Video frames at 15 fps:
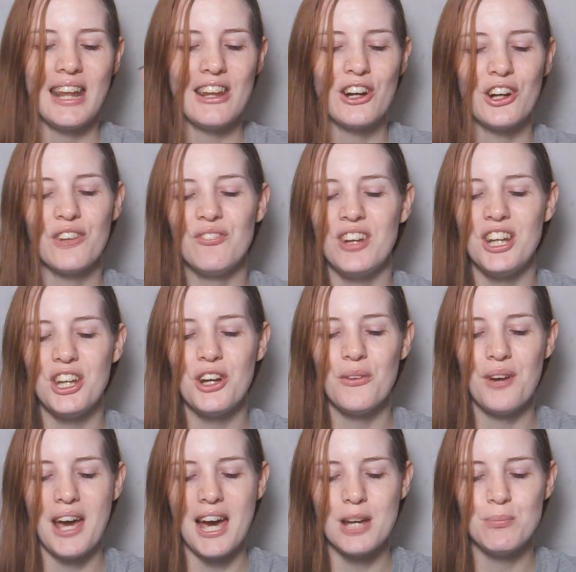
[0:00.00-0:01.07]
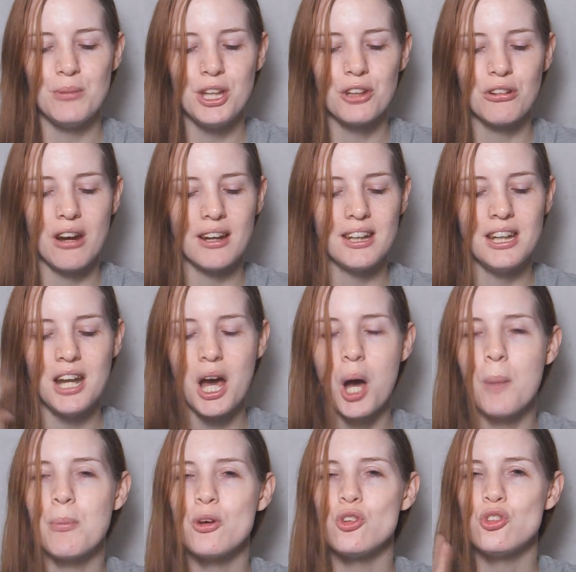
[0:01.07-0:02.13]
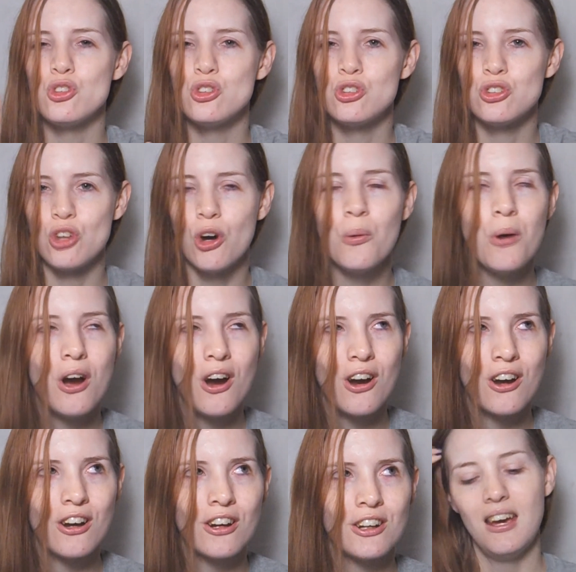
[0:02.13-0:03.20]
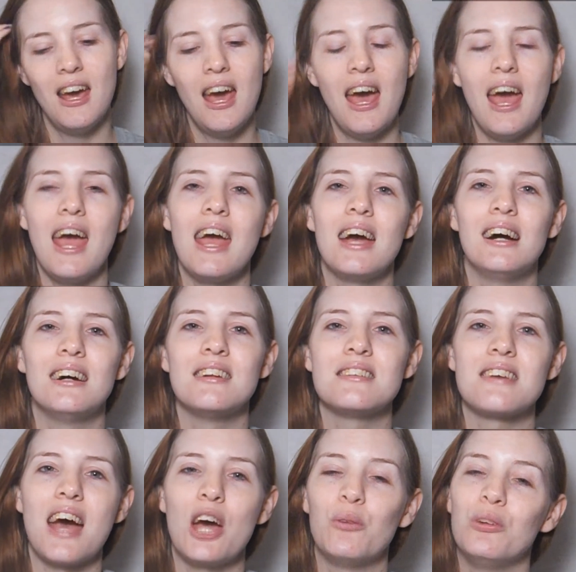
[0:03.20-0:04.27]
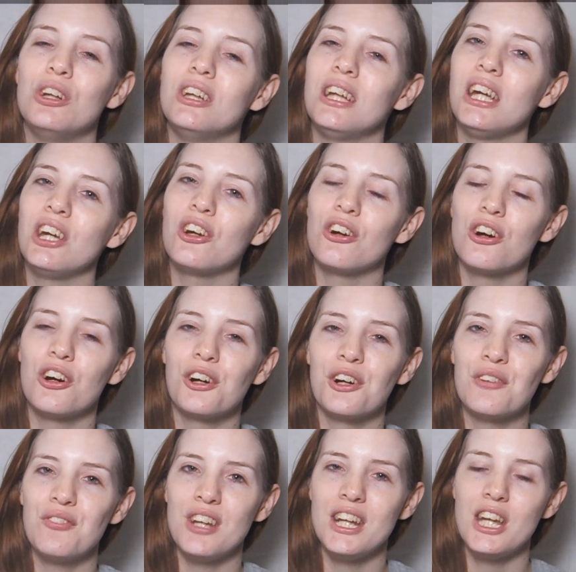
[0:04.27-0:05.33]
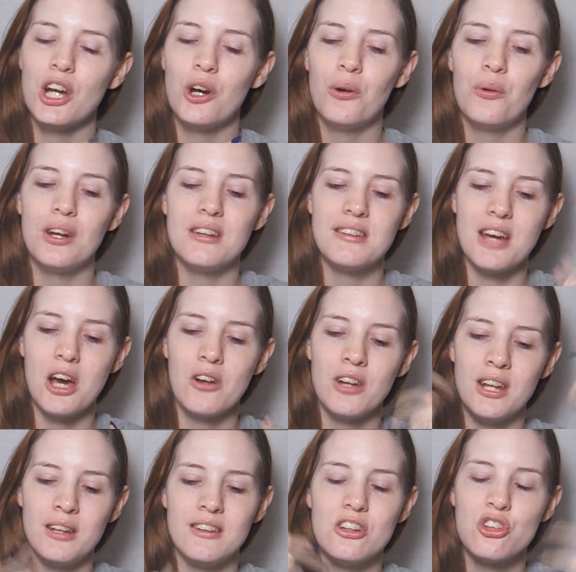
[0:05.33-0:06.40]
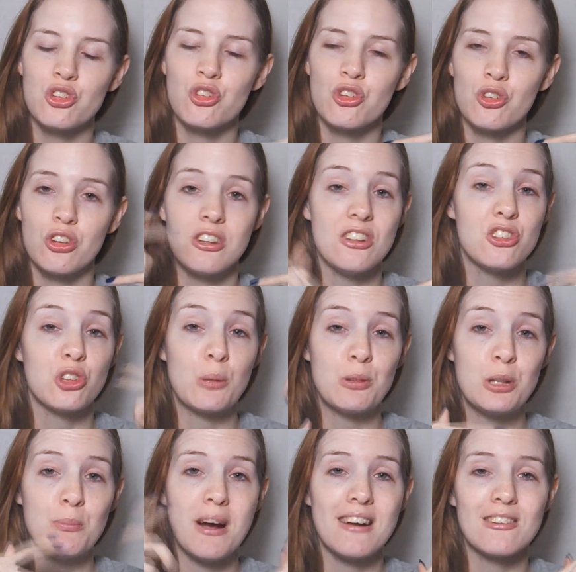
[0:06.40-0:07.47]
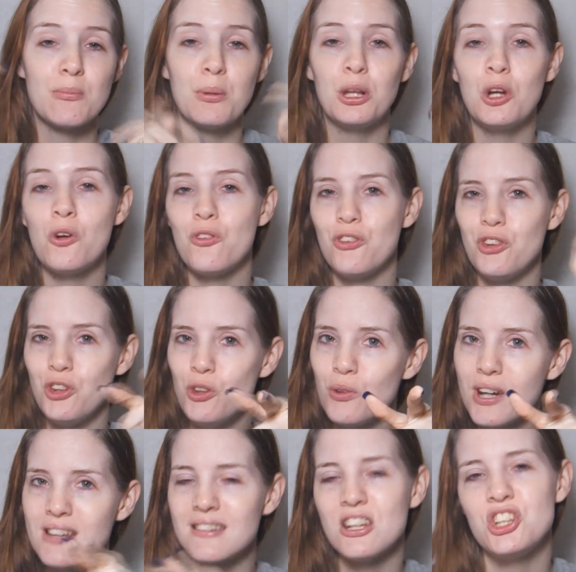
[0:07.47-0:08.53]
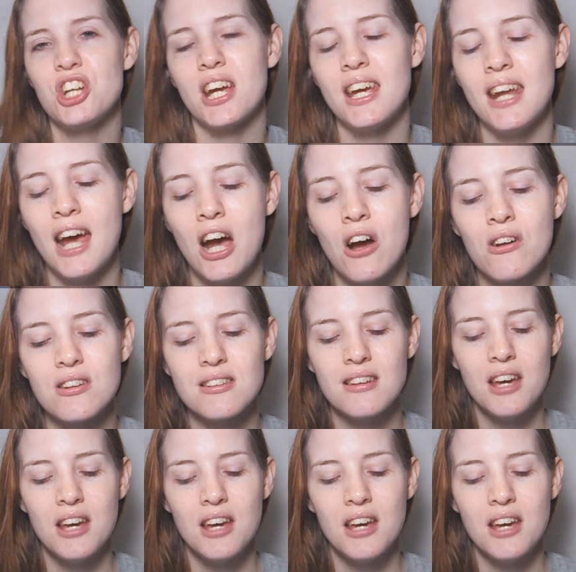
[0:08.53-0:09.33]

Her video had me cracking up so hard. And I will link her video down in the description box below so you guys can check it out.